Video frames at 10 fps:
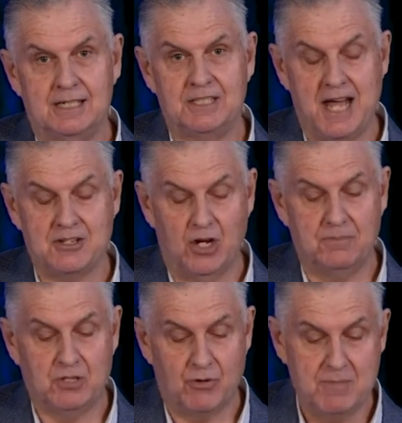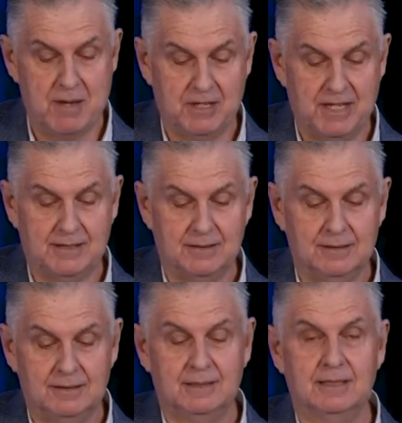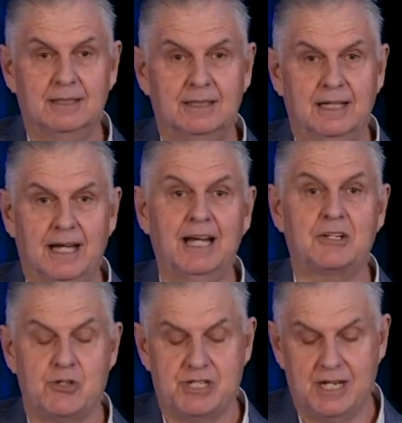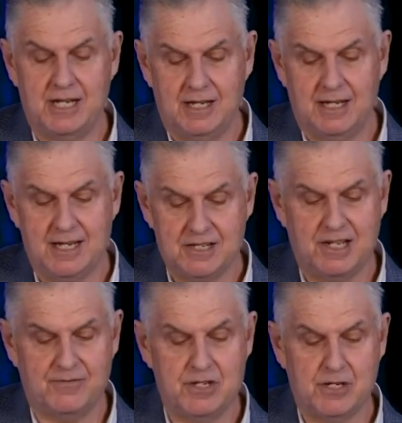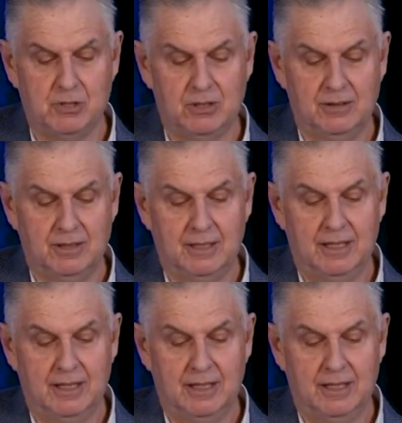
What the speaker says: is our job to remember that electricity is invisible